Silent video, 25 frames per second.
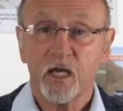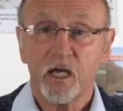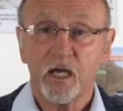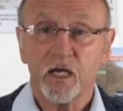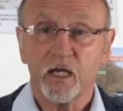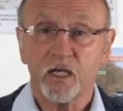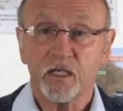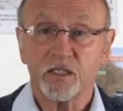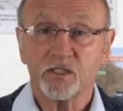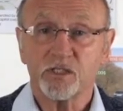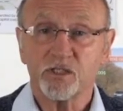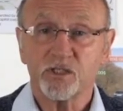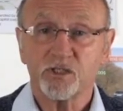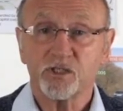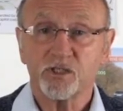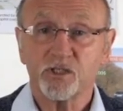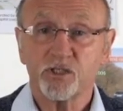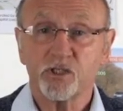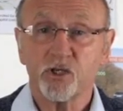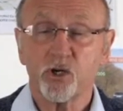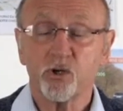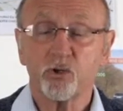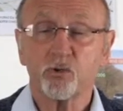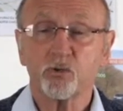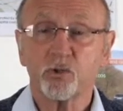it's
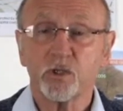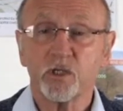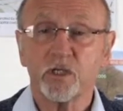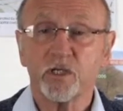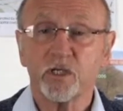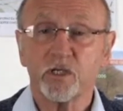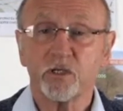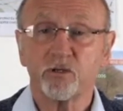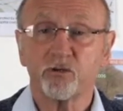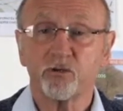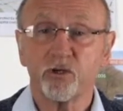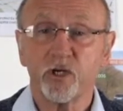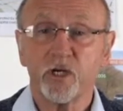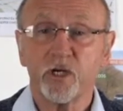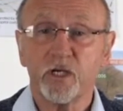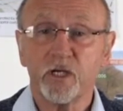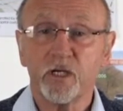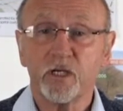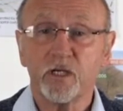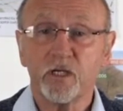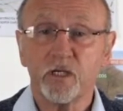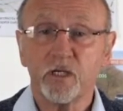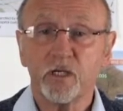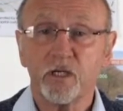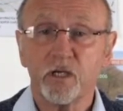totally
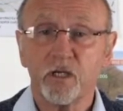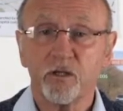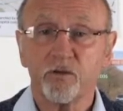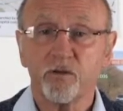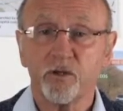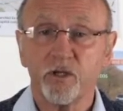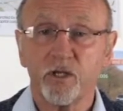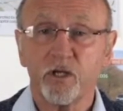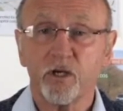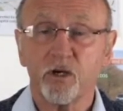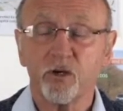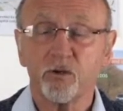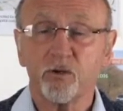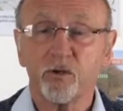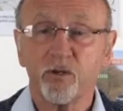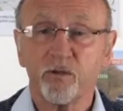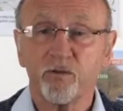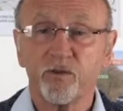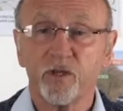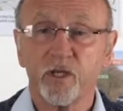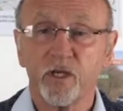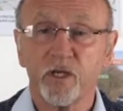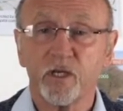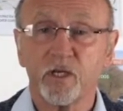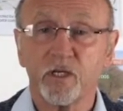green, the only
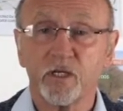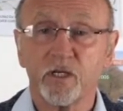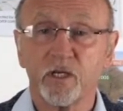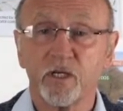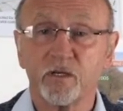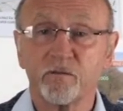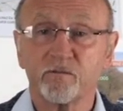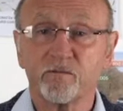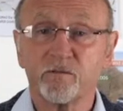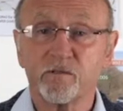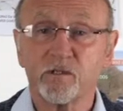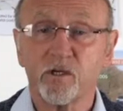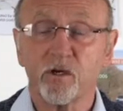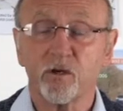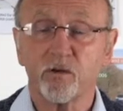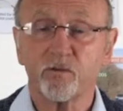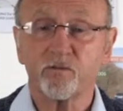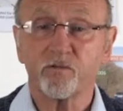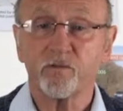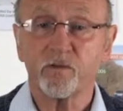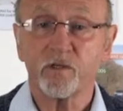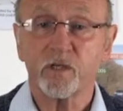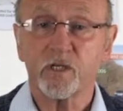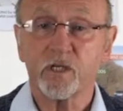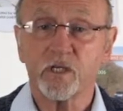thing it gives
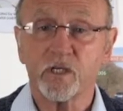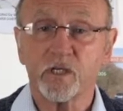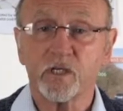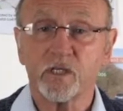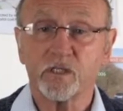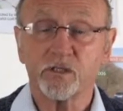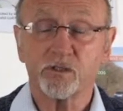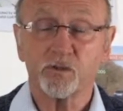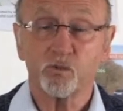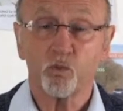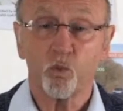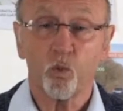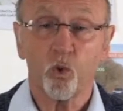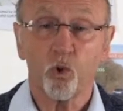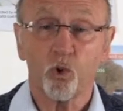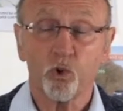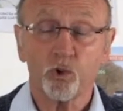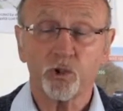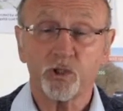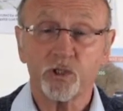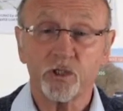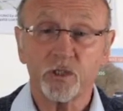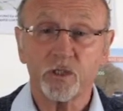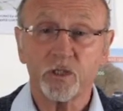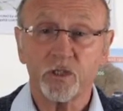off is
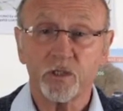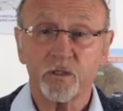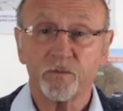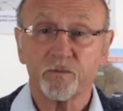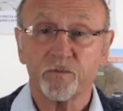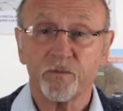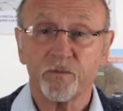water.